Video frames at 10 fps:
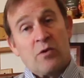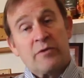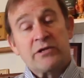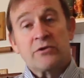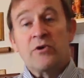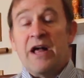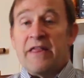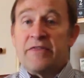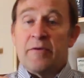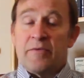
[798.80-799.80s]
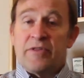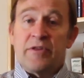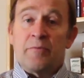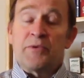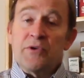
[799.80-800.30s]
what we do.
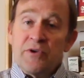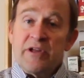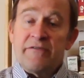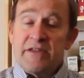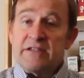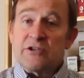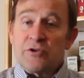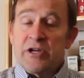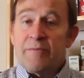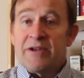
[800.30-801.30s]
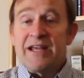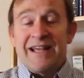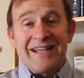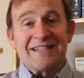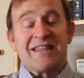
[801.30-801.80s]
The beauty of this treatment
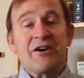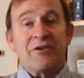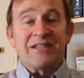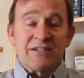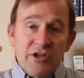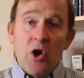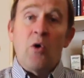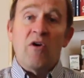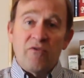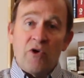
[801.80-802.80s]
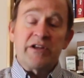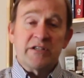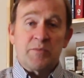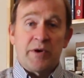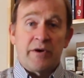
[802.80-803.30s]
is there is no
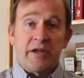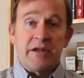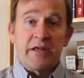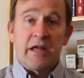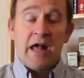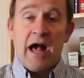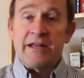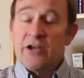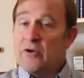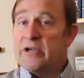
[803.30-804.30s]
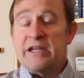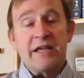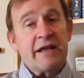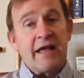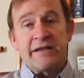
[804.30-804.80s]
avoidance period. I know in
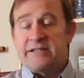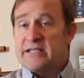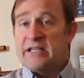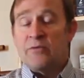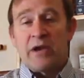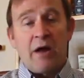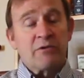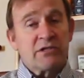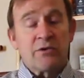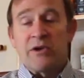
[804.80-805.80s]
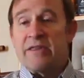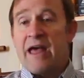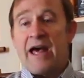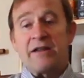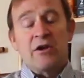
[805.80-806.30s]
NAAT when I was doing
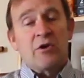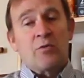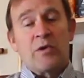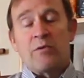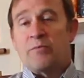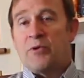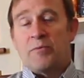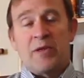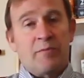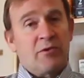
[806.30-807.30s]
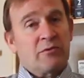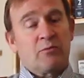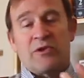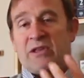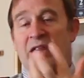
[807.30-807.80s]
that, we would put people
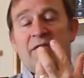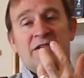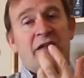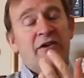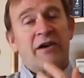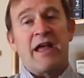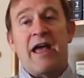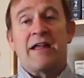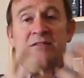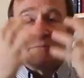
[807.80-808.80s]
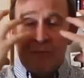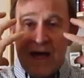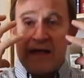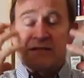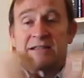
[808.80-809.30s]
with gloves on their hands and
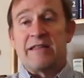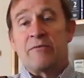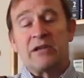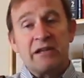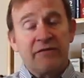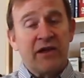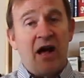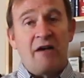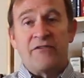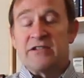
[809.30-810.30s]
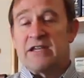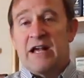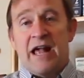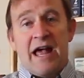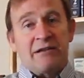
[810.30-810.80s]
masks, and they would leave the office
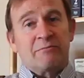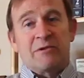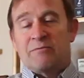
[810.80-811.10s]
and